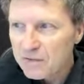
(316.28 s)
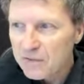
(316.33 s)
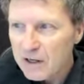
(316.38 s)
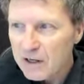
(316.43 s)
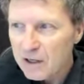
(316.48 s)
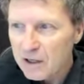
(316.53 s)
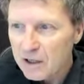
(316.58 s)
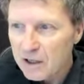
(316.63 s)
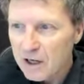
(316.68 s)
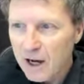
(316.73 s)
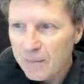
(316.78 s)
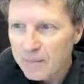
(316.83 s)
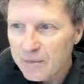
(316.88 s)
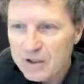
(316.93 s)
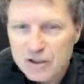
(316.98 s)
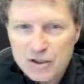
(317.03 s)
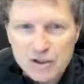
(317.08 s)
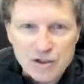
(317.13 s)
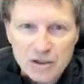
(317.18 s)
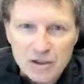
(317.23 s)
unfair
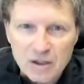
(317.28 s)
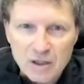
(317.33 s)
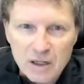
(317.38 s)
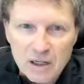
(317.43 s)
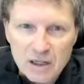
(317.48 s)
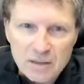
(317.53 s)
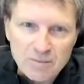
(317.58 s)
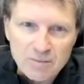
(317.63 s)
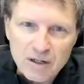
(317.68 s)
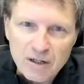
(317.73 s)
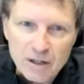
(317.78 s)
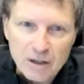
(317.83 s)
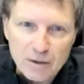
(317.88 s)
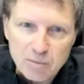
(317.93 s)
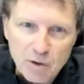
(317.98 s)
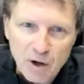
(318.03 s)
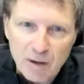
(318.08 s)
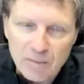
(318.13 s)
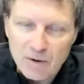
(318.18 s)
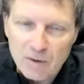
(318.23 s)
competition claim in there
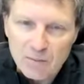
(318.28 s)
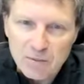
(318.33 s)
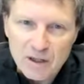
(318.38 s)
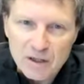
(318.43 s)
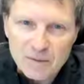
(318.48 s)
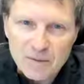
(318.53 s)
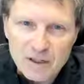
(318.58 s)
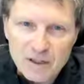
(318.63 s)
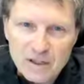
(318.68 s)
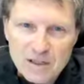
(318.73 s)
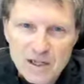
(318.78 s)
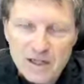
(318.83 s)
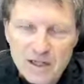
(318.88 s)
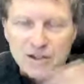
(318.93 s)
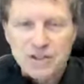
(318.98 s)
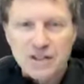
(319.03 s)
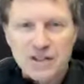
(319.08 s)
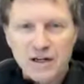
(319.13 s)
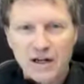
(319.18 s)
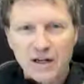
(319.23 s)
probably because that
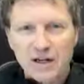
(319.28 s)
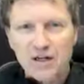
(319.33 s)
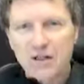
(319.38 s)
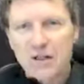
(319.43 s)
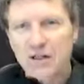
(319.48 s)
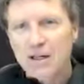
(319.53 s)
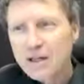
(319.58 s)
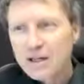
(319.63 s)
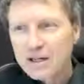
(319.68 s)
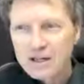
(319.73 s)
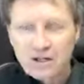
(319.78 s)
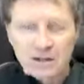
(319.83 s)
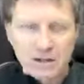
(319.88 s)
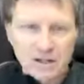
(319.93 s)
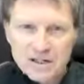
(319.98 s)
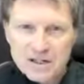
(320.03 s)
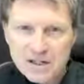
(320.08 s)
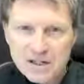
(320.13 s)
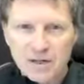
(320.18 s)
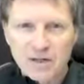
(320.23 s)
just kind of here, at
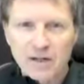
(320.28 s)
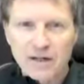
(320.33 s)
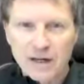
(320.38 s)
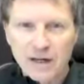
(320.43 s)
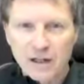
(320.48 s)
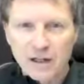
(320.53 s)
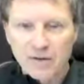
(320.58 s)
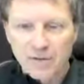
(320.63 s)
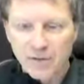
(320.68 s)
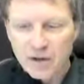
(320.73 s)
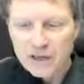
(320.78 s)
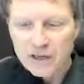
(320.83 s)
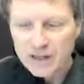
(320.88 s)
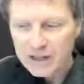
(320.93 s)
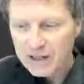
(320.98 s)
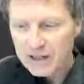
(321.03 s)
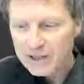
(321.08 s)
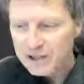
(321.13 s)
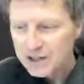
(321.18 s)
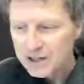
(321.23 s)
least here in California,
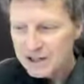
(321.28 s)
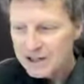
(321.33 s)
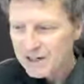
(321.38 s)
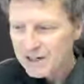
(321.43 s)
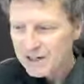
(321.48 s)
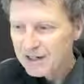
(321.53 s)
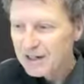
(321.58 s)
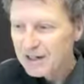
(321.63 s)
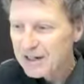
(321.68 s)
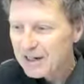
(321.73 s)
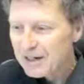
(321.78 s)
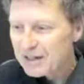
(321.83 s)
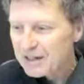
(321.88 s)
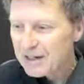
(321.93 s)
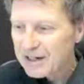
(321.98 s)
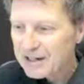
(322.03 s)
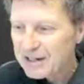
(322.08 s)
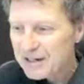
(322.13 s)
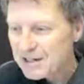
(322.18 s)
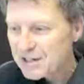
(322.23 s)
that
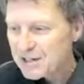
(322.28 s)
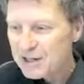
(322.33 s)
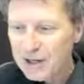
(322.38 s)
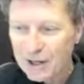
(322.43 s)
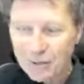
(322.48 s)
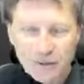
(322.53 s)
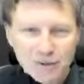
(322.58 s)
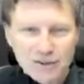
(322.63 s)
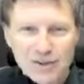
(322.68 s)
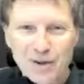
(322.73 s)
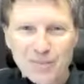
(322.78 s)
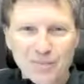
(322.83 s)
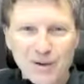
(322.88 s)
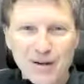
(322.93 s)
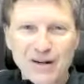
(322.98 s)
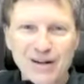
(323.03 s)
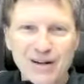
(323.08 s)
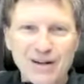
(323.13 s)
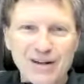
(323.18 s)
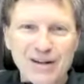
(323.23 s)
just doubles up
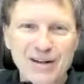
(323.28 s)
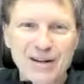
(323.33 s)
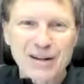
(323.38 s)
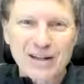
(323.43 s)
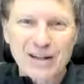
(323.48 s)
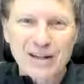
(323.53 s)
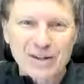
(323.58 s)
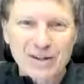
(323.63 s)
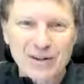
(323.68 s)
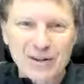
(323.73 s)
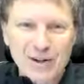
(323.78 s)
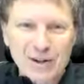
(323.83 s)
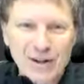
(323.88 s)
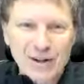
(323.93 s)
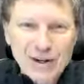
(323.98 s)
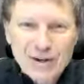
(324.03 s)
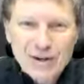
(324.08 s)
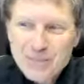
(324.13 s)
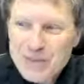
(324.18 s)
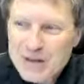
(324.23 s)
on any other
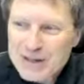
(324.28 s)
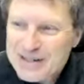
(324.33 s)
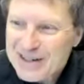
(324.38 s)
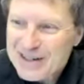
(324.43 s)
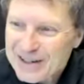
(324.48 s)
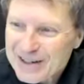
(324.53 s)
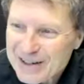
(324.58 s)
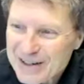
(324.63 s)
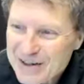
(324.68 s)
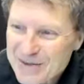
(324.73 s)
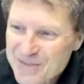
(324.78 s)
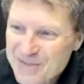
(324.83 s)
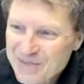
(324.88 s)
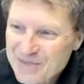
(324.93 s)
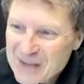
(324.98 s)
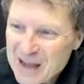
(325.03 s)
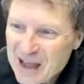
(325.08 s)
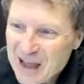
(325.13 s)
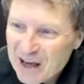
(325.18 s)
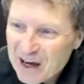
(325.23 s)
claim basically.
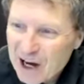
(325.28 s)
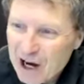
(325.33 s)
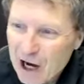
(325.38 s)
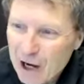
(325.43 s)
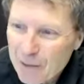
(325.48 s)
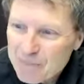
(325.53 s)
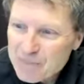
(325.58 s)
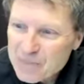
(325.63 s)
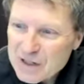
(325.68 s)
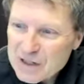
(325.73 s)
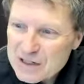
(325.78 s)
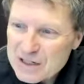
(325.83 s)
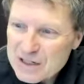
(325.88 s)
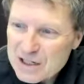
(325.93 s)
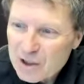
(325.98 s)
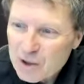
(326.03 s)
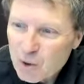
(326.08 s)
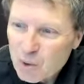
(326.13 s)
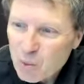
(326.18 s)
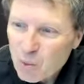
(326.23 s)

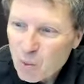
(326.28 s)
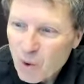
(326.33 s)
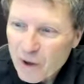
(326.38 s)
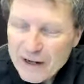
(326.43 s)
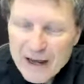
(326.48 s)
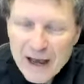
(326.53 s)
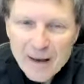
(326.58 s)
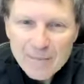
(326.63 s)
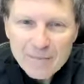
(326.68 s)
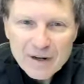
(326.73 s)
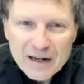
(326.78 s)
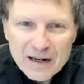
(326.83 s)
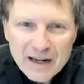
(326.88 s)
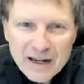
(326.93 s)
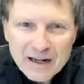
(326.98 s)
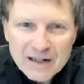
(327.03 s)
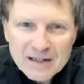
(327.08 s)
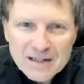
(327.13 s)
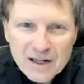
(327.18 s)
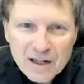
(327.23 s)
So what happened
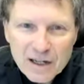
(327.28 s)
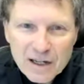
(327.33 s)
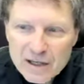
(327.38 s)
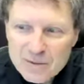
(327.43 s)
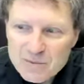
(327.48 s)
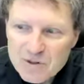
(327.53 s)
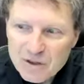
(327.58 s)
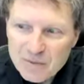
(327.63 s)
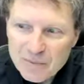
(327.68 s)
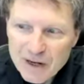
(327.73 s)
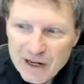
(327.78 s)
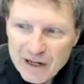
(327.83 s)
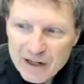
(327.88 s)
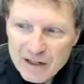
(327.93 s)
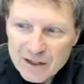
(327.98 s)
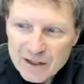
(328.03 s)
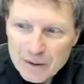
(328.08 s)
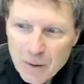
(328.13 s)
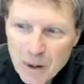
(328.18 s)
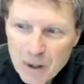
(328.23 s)
next? Claims are
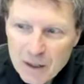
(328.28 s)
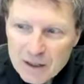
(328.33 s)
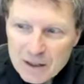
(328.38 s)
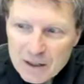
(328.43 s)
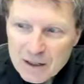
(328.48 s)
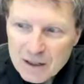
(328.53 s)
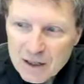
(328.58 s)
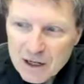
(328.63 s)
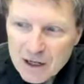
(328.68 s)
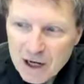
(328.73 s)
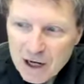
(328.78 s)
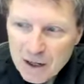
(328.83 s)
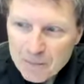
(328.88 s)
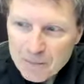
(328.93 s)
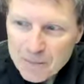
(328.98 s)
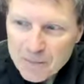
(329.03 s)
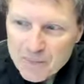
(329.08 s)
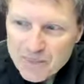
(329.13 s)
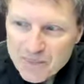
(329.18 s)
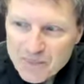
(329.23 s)
made.
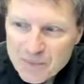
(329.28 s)
Um,